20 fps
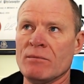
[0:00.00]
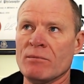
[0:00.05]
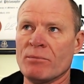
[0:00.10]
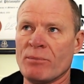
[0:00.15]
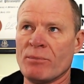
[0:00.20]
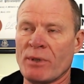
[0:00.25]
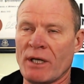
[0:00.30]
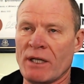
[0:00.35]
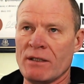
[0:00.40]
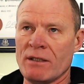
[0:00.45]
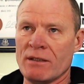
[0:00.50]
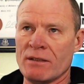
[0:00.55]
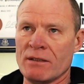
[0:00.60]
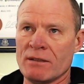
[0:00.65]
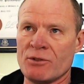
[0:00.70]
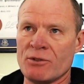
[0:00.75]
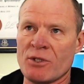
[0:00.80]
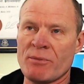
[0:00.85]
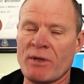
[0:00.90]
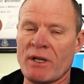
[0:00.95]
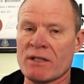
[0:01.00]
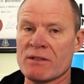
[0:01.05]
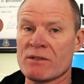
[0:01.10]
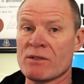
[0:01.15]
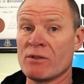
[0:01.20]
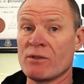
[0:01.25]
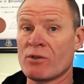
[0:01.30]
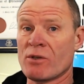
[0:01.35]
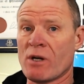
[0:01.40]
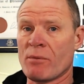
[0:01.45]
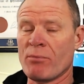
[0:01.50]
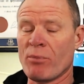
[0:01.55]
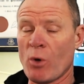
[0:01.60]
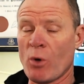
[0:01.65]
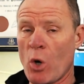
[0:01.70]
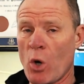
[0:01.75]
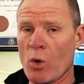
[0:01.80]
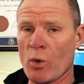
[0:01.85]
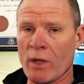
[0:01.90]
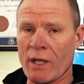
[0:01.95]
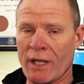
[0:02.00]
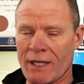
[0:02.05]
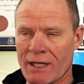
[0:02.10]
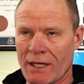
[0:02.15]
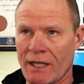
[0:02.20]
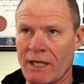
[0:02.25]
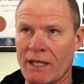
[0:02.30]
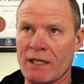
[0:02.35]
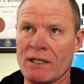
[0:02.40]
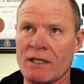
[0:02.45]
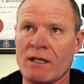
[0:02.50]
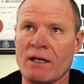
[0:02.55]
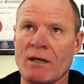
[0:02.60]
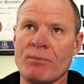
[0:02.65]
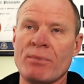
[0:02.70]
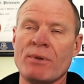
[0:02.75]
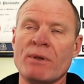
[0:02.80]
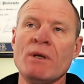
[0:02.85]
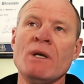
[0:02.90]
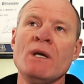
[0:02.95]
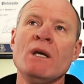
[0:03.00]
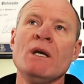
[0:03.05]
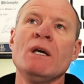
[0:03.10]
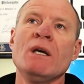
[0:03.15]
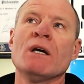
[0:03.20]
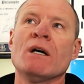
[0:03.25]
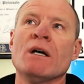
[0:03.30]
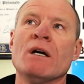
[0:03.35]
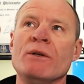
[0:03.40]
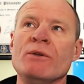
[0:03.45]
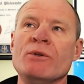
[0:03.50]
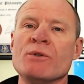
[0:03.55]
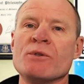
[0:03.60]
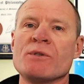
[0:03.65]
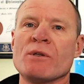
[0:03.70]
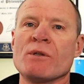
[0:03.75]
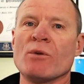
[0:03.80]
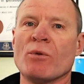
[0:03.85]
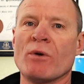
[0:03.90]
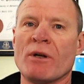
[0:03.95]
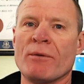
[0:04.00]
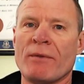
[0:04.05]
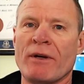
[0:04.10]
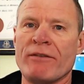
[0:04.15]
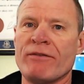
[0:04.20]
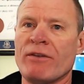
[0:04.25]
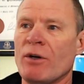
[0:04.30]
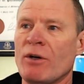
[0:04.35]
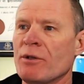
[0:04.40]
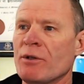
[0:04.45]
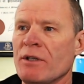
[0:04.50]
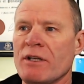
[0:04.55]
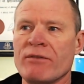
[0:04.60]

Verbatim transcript: but the GPS in the truck broke, and I ended up uh, using the one on my phone.